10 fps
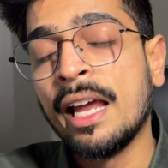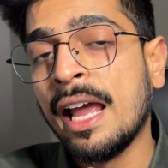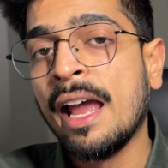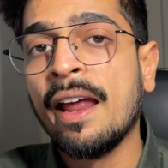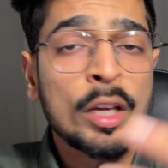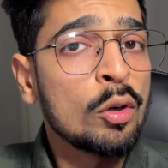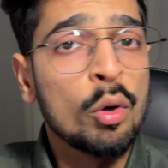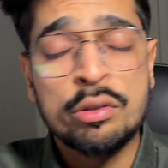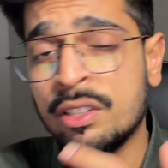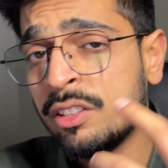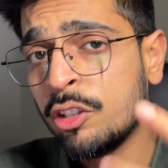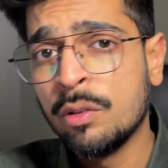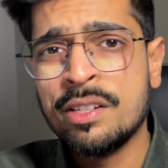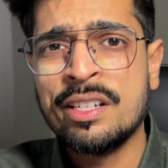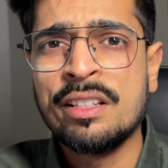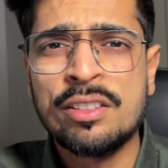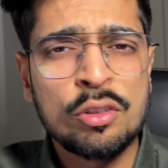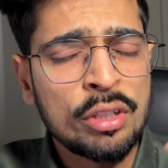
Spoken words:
and courses, universities.